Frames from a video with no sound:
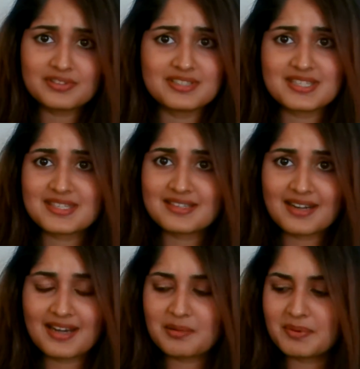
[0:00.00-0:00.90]
this is
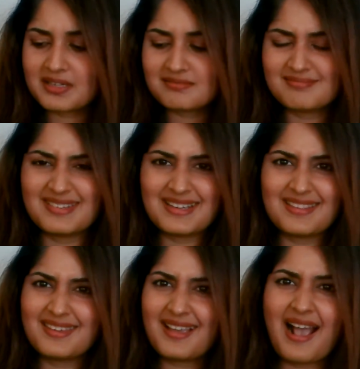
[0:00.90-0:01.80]
great, but
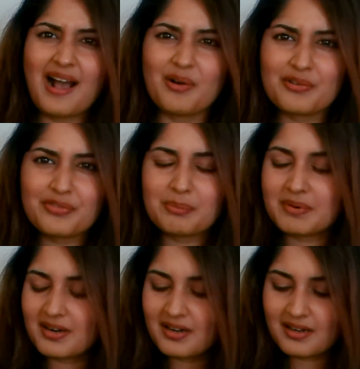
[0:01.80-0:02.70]
nothing out of the
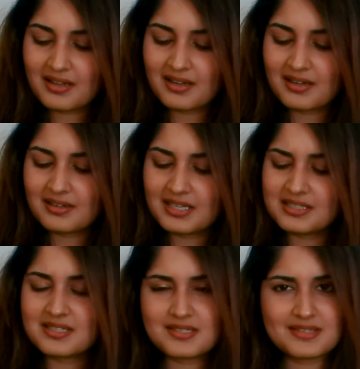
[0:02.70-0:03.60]
park. Uh,
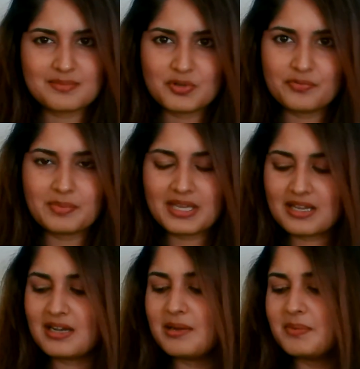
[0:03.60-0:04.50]
it does remove
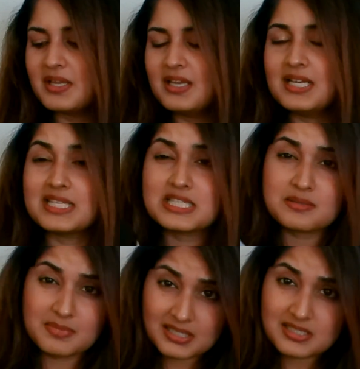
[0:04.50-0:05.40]
makeup, it
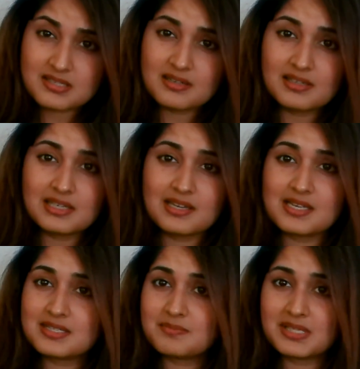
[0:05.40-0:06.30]
smells really
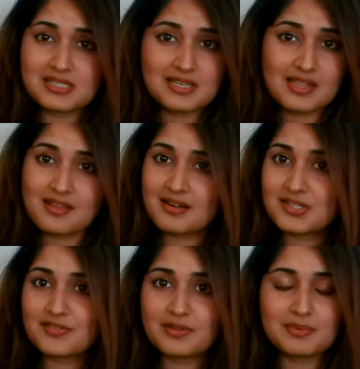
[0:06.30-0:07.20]
nice, smells like the
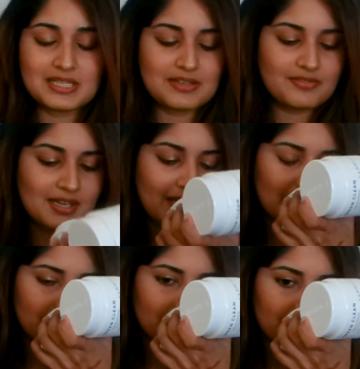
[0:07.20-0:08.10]
rest of the belif
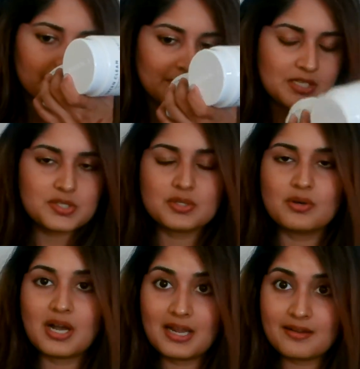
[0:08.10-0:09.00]
line.
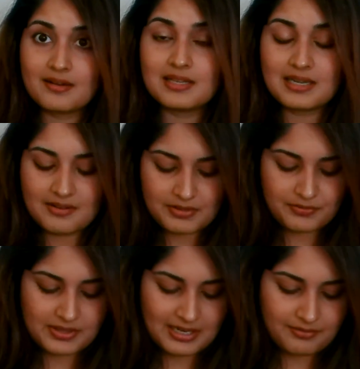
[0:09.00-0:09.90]
So I really love it
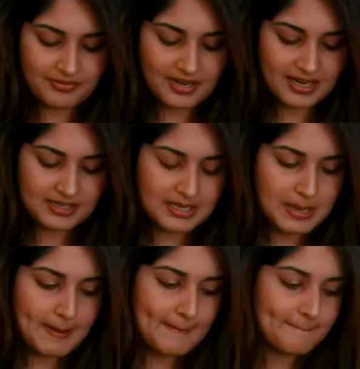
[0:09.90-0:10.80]
for that fact.
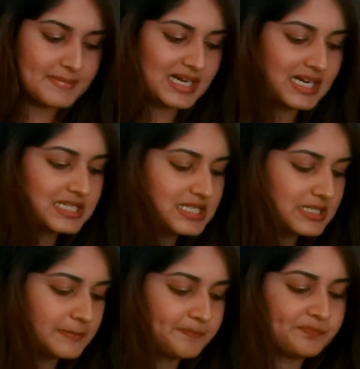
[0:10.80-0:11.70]
But
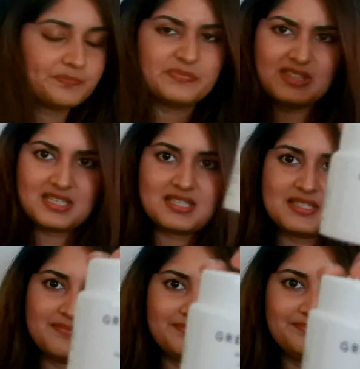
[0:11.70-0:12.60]

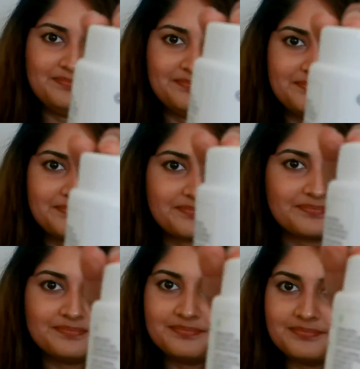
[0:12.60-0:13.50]
this,
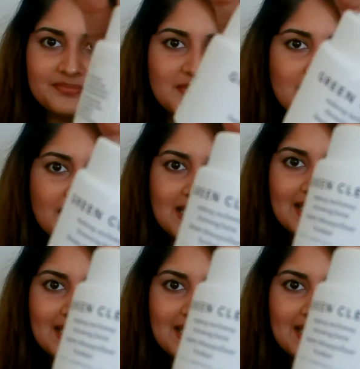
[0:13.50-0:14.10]
the green